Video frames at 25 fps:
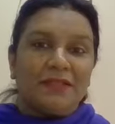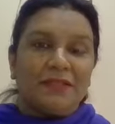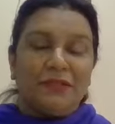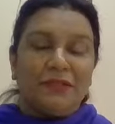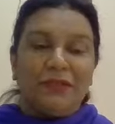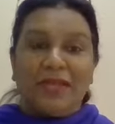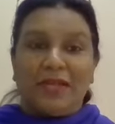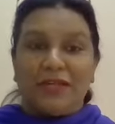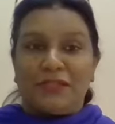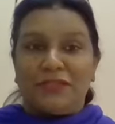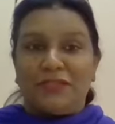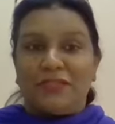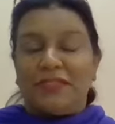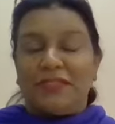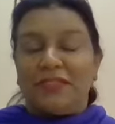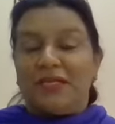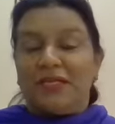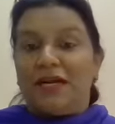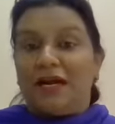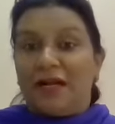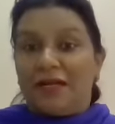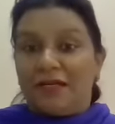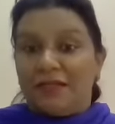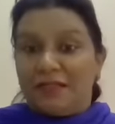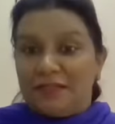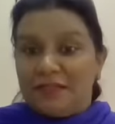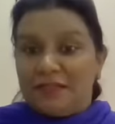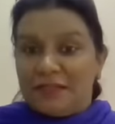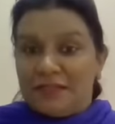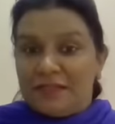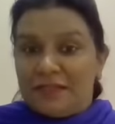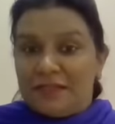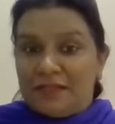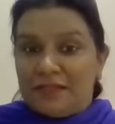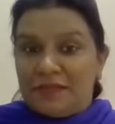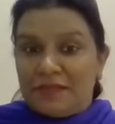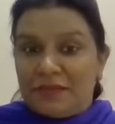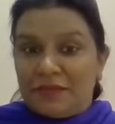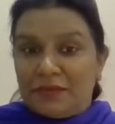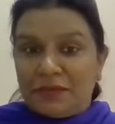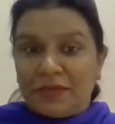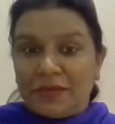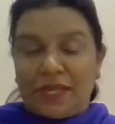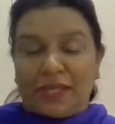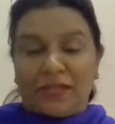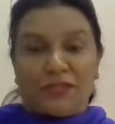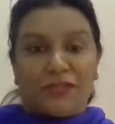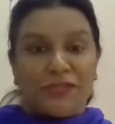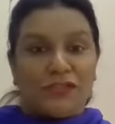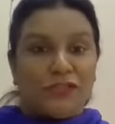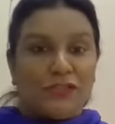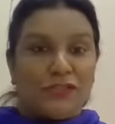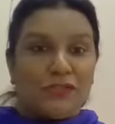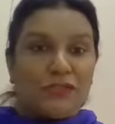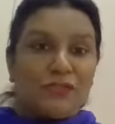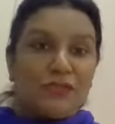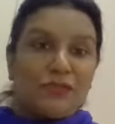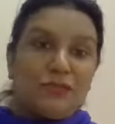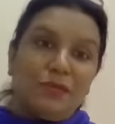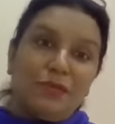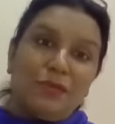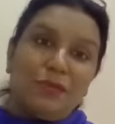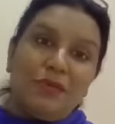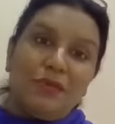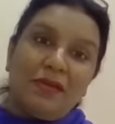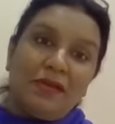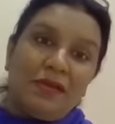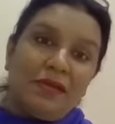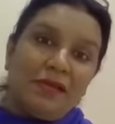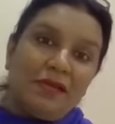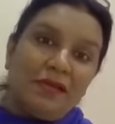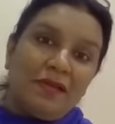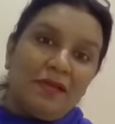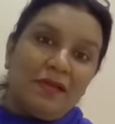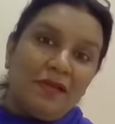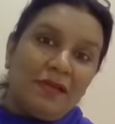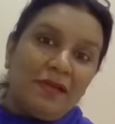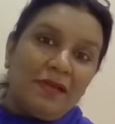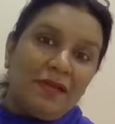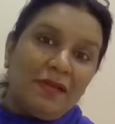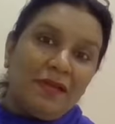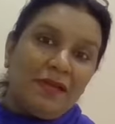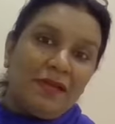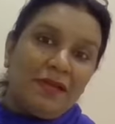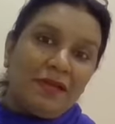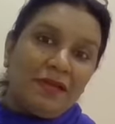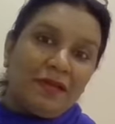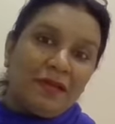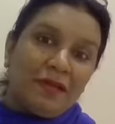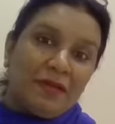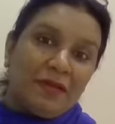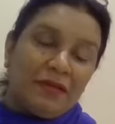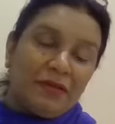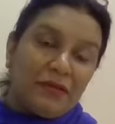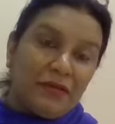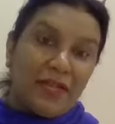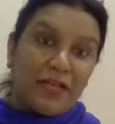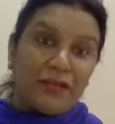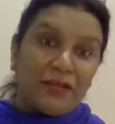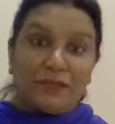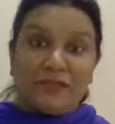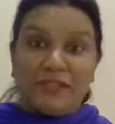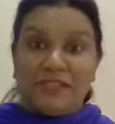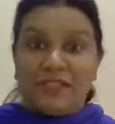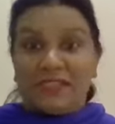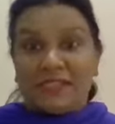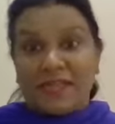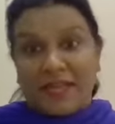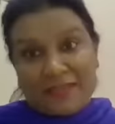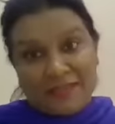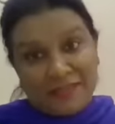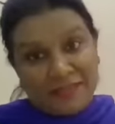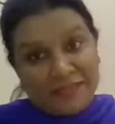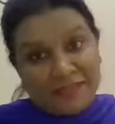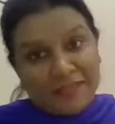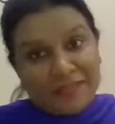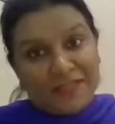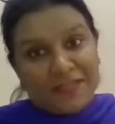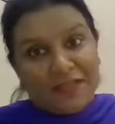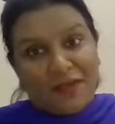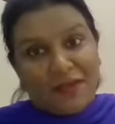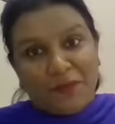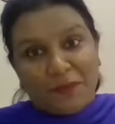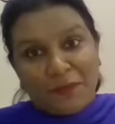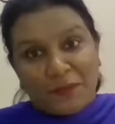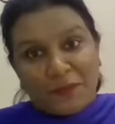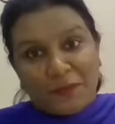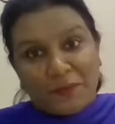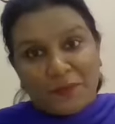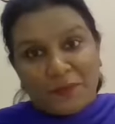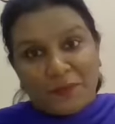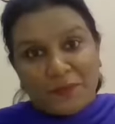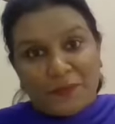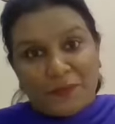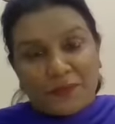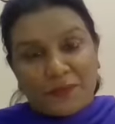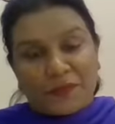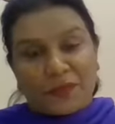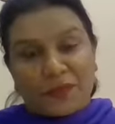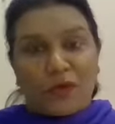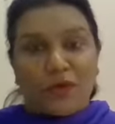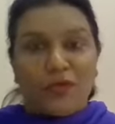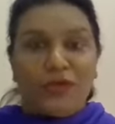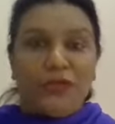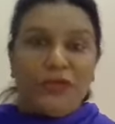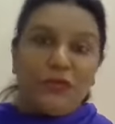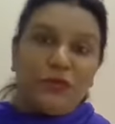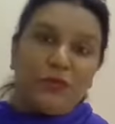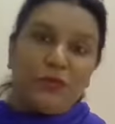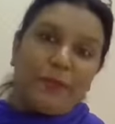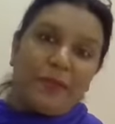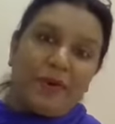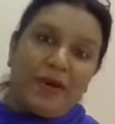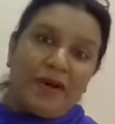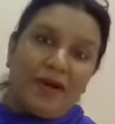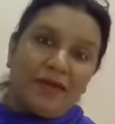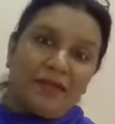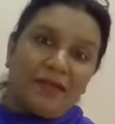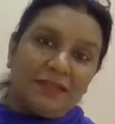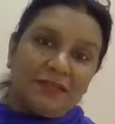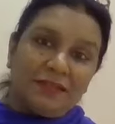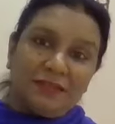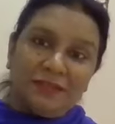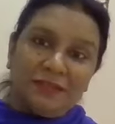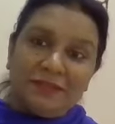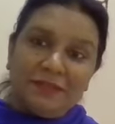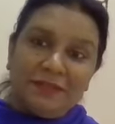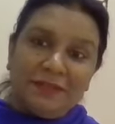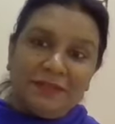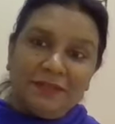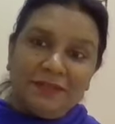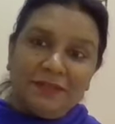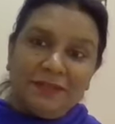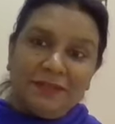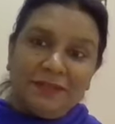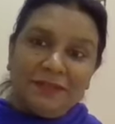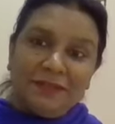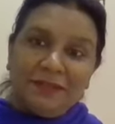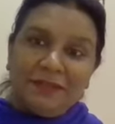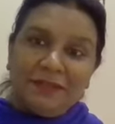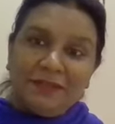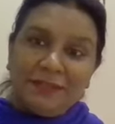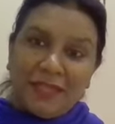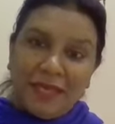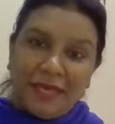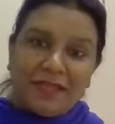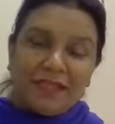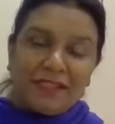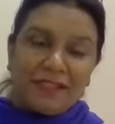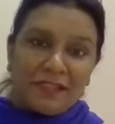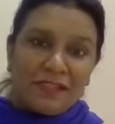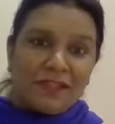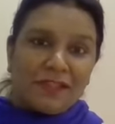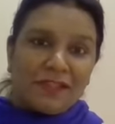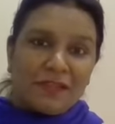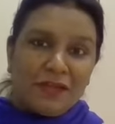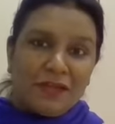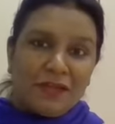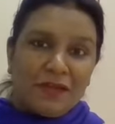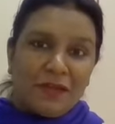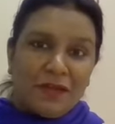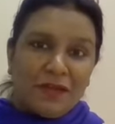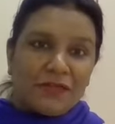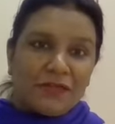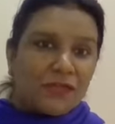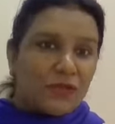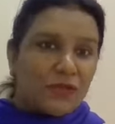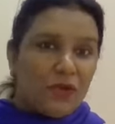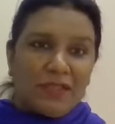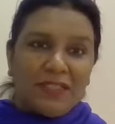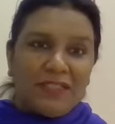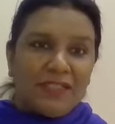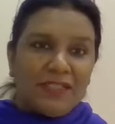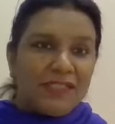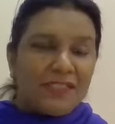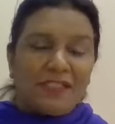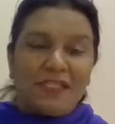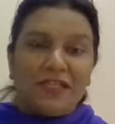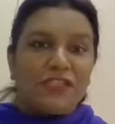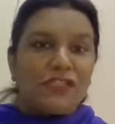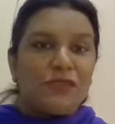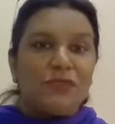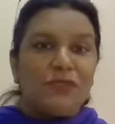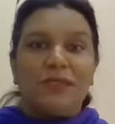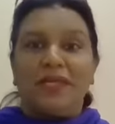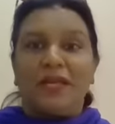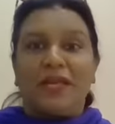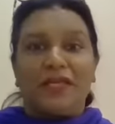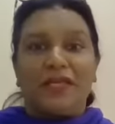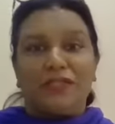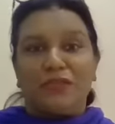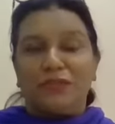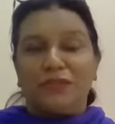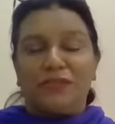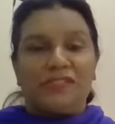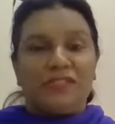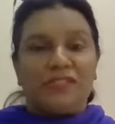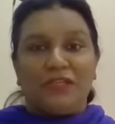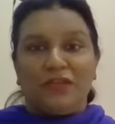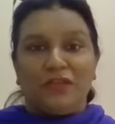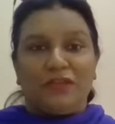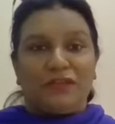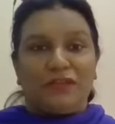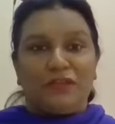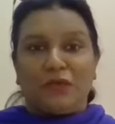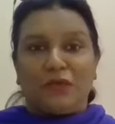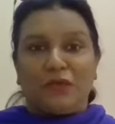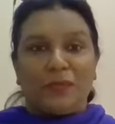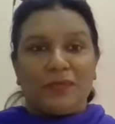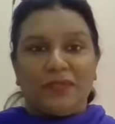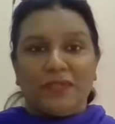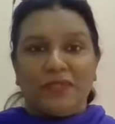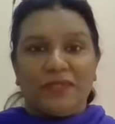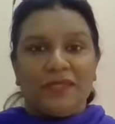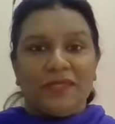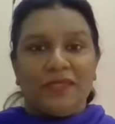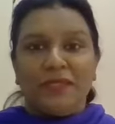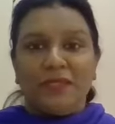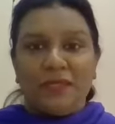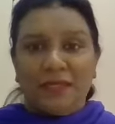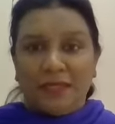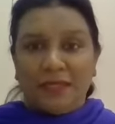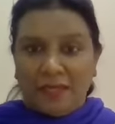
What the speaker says: You like to see the gardens? You'd like to see a school? You'd like to see Science City or Niku Park? Yes? So all these things you would like to see from the